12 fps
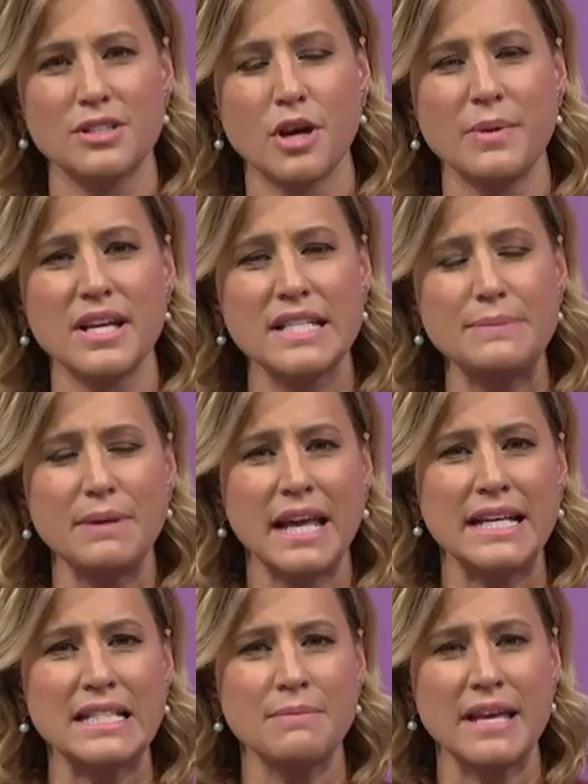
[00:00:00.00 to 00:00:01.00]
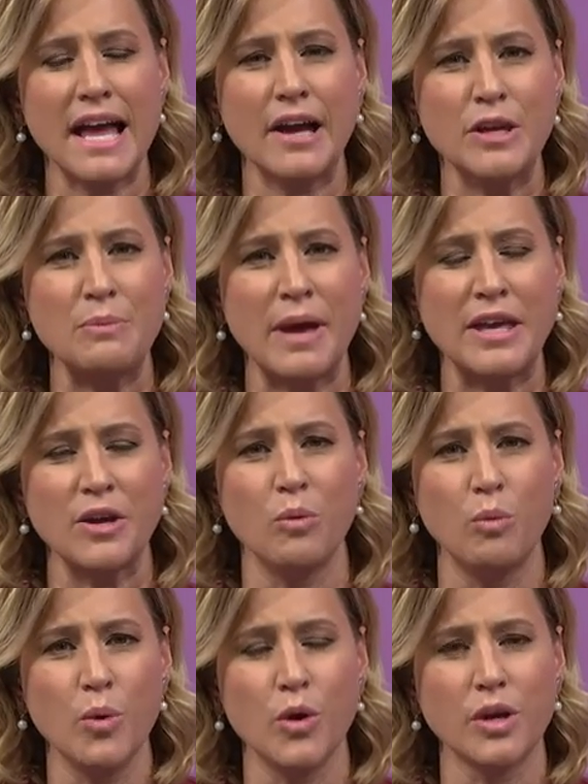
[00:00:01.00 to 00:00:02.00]
Tommy, explain to me how you make it
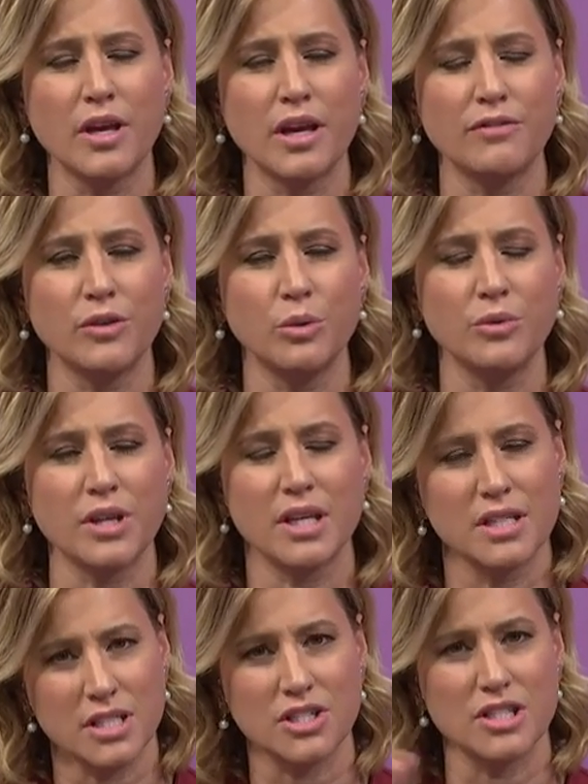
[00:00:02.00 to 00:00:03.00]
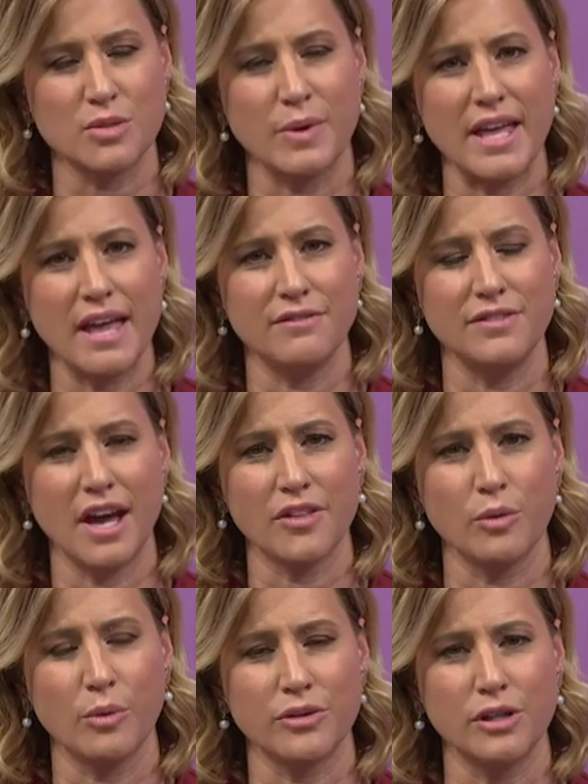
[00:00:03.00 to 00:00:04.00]
work given all the conditions we have now
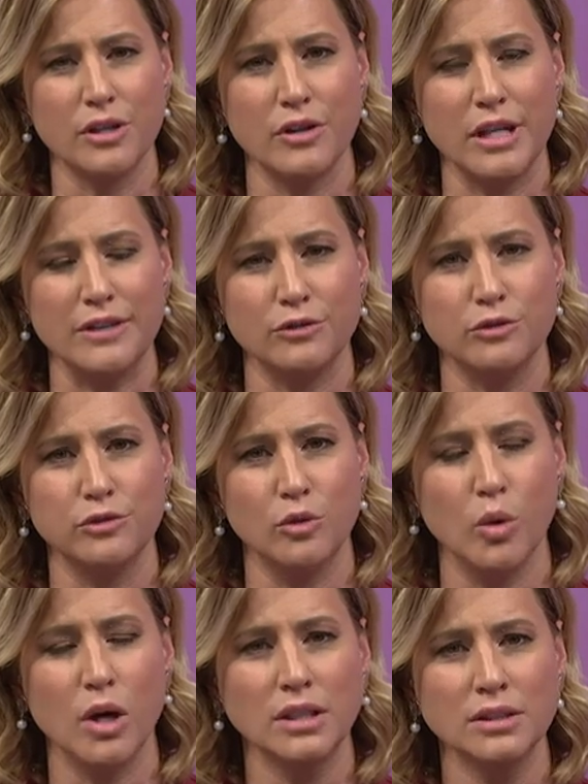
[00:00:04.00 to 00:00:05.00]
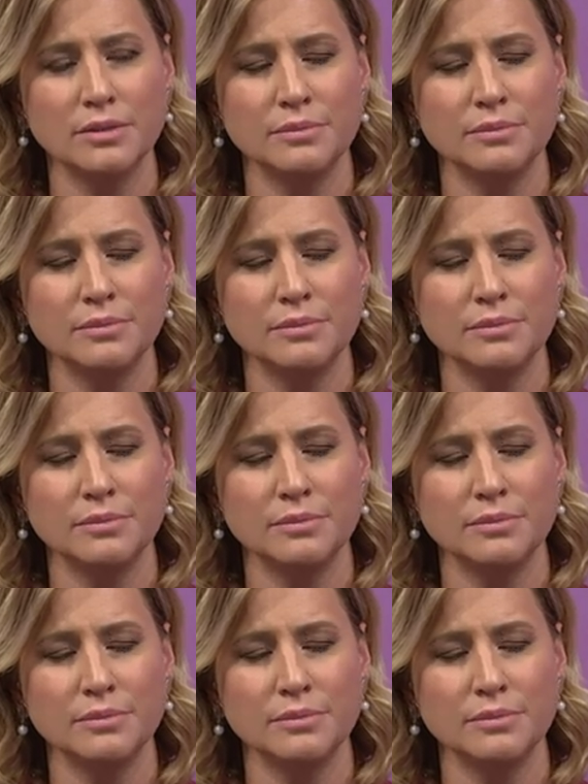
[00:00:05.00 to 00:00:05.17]
that we're on alert level four.